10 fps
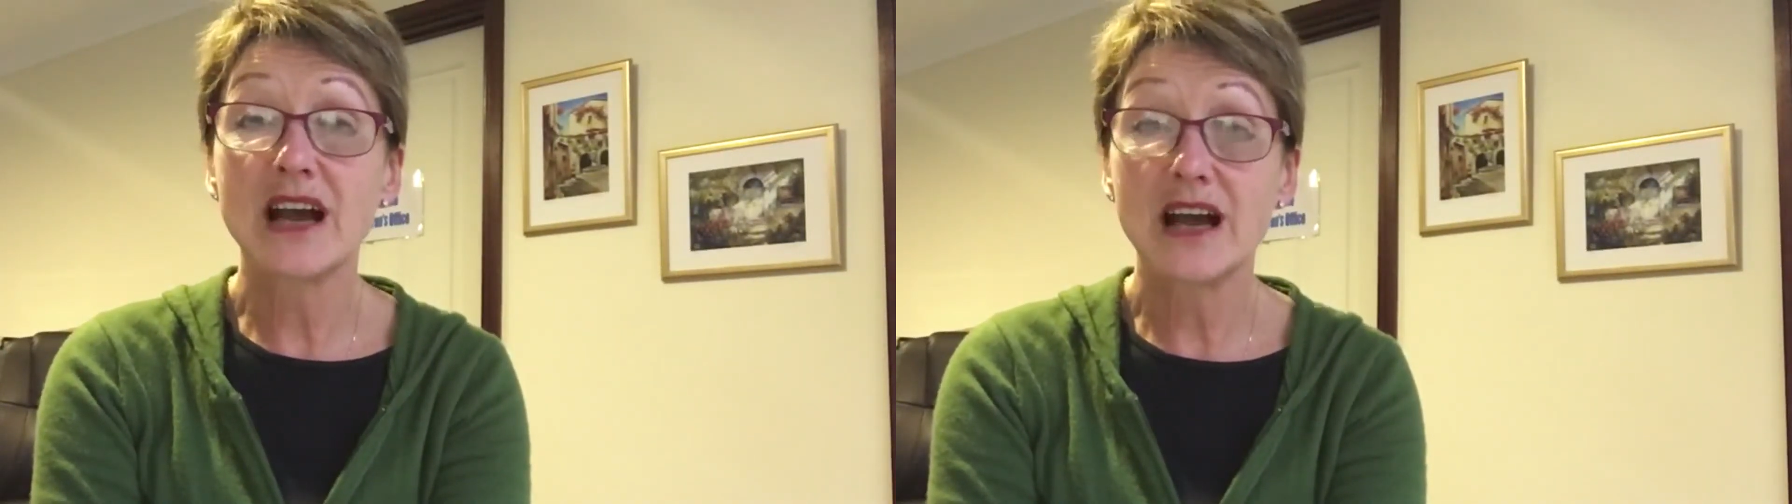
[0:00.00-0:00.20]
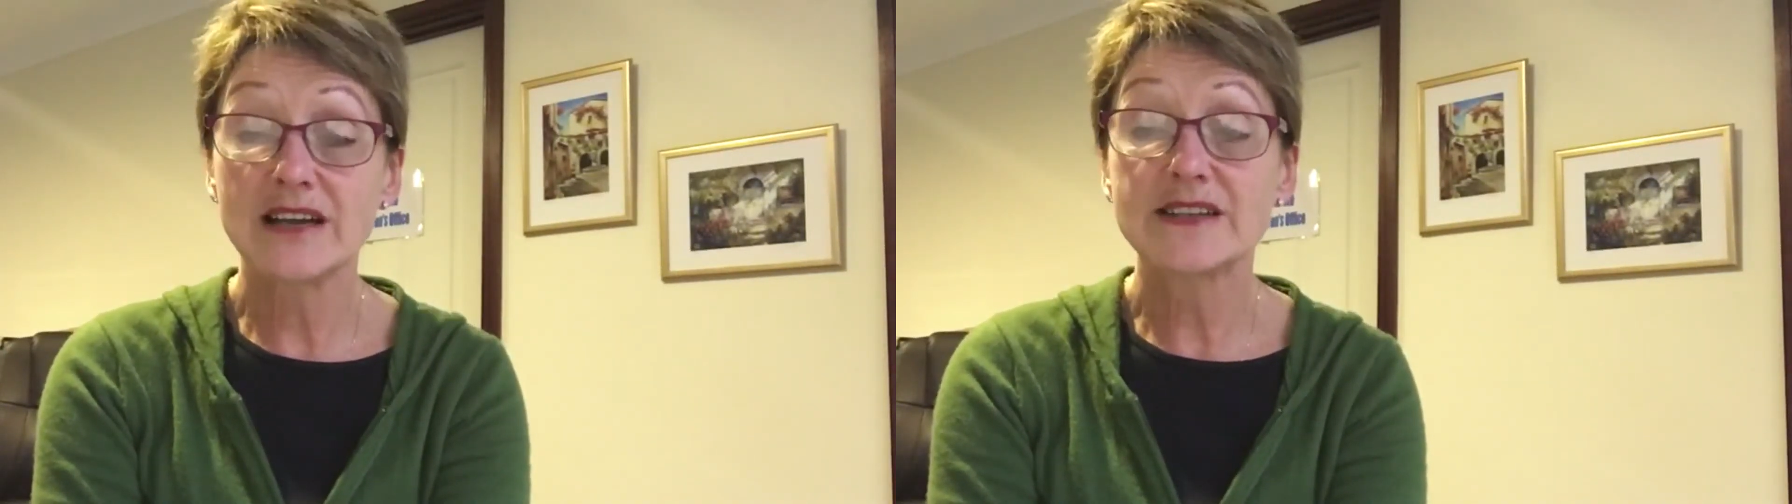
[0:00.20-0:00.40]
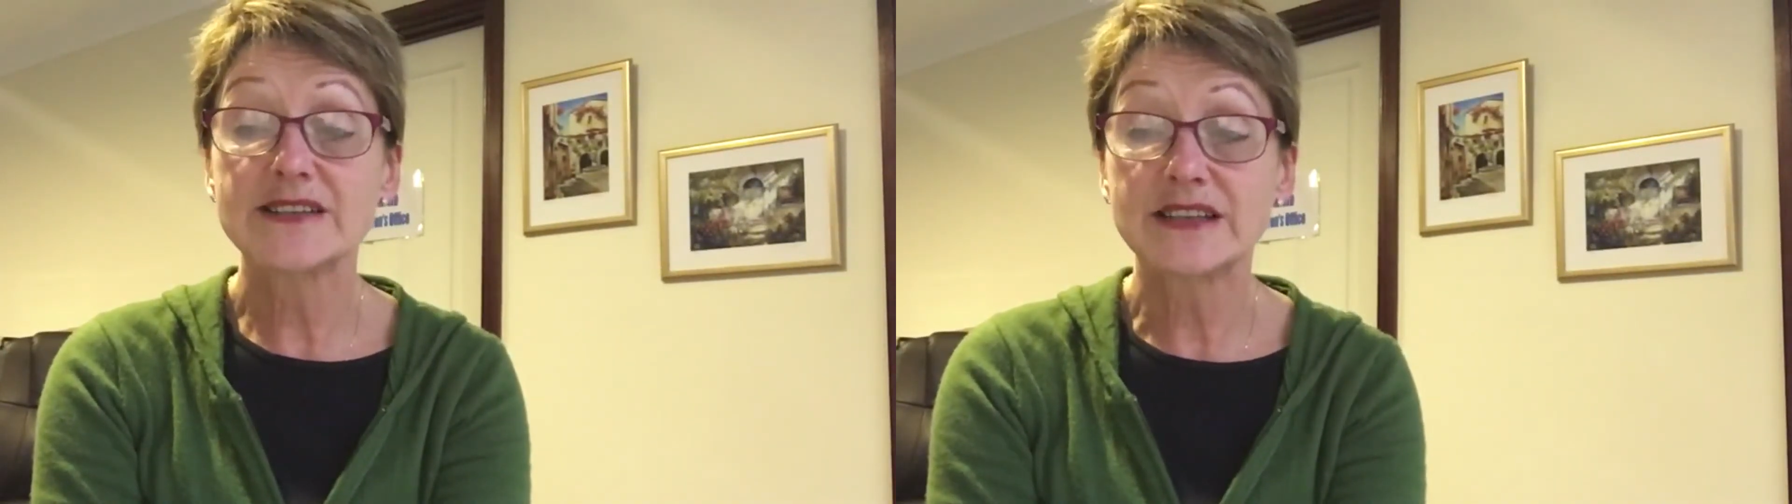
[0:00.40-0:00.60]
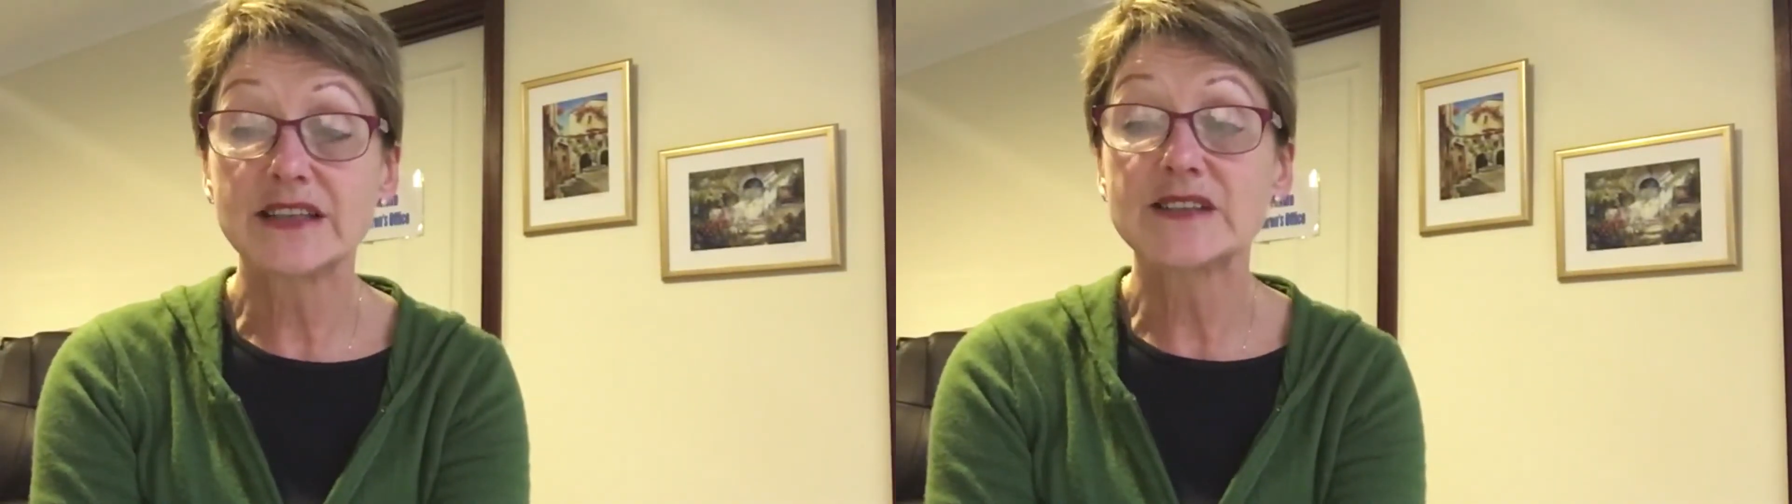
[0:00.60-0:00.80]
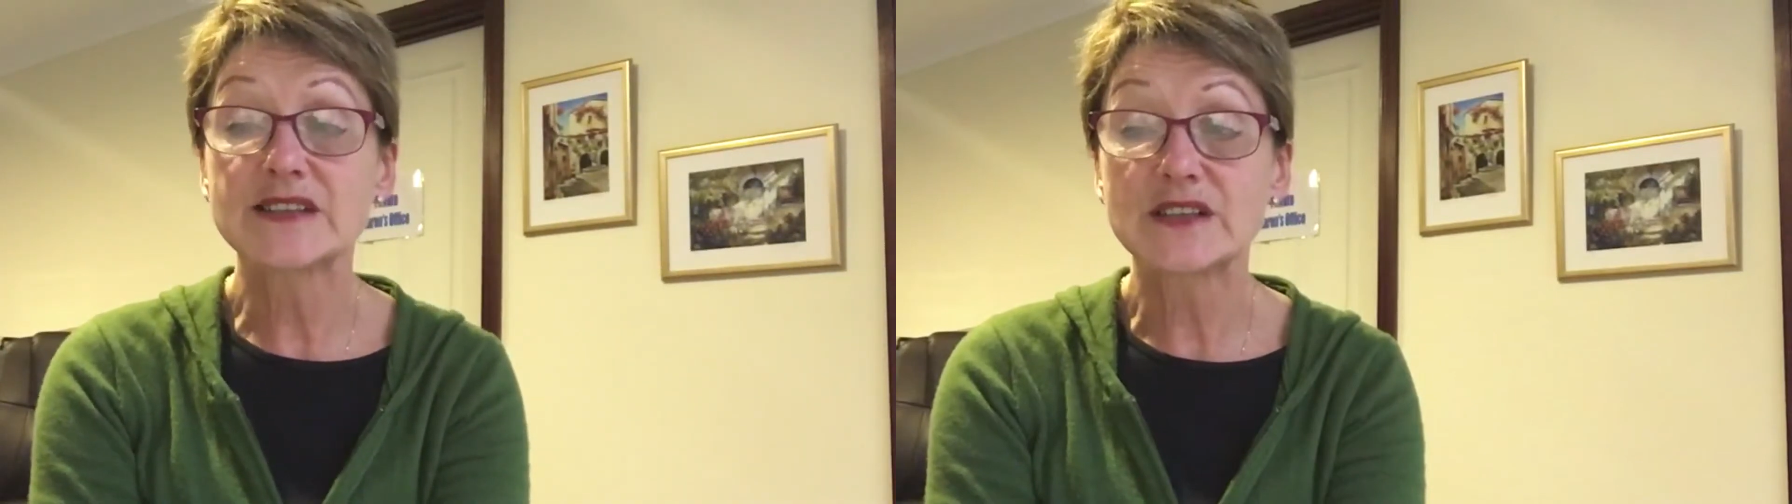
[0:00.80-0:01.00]
hardest
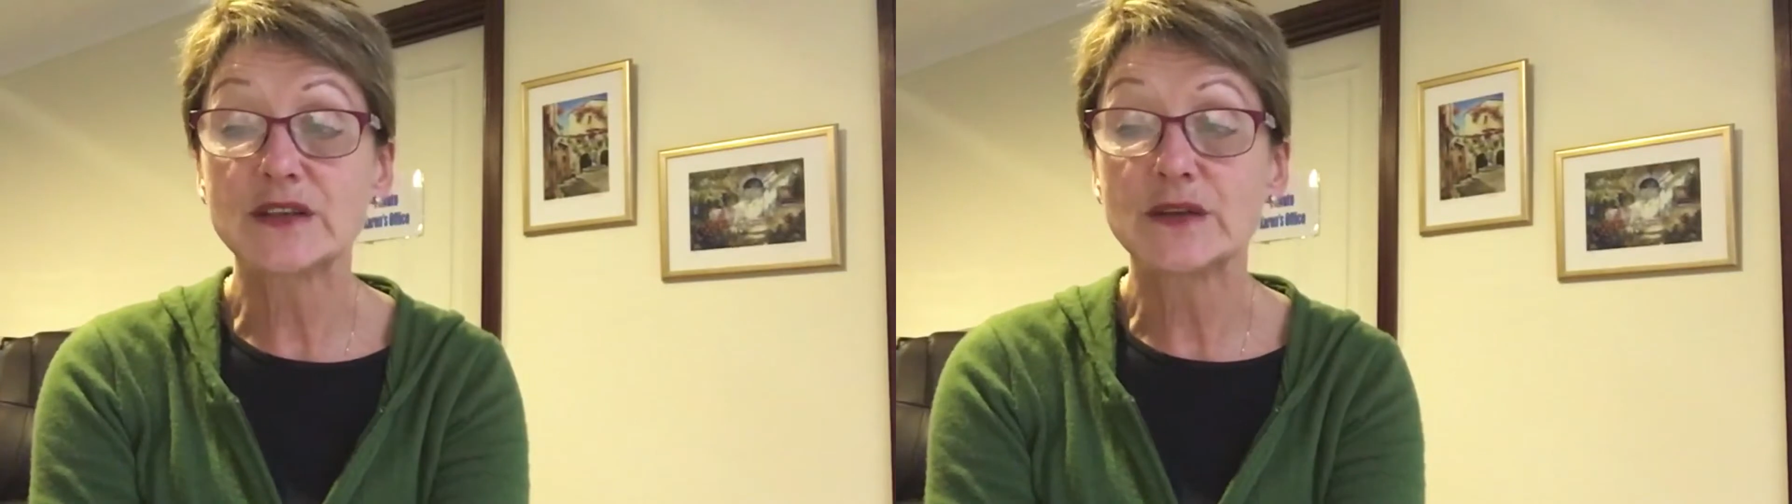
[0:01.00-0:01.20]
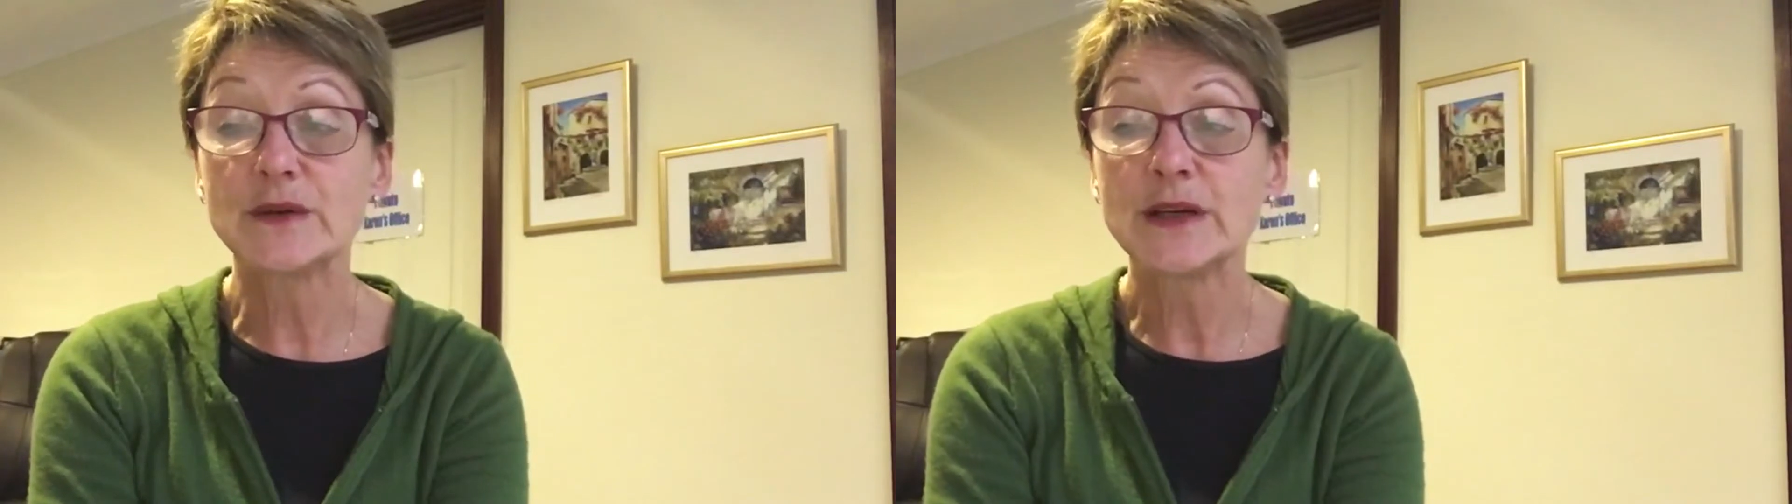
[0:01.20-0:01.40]
things to do.